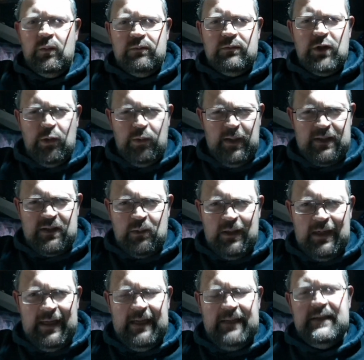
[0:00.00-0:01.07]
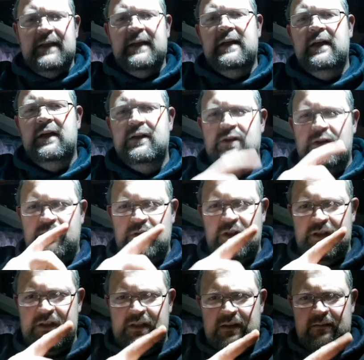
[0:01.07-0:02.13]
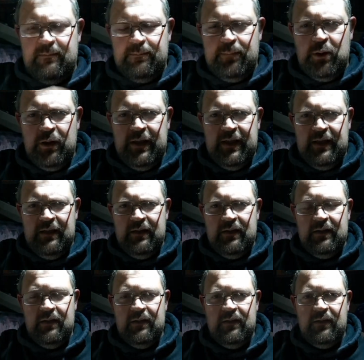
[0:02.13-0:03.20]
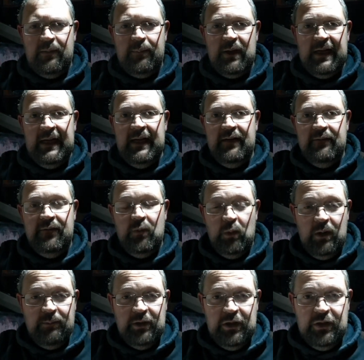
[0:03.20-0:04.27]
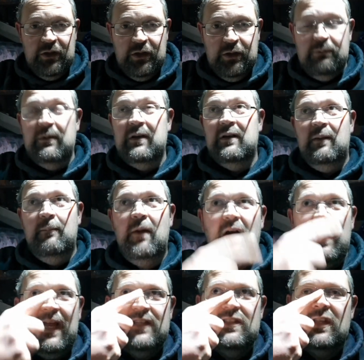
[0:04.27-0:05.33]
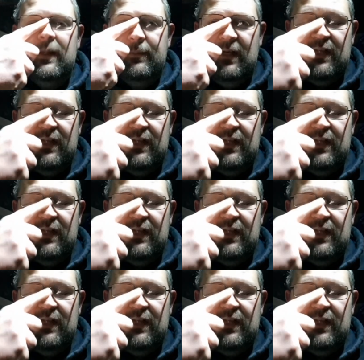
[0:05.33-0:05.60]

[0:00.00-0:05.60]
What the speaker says: 2 things to quickly add. So I've just put in the plan for what I'm going to do. Might actually be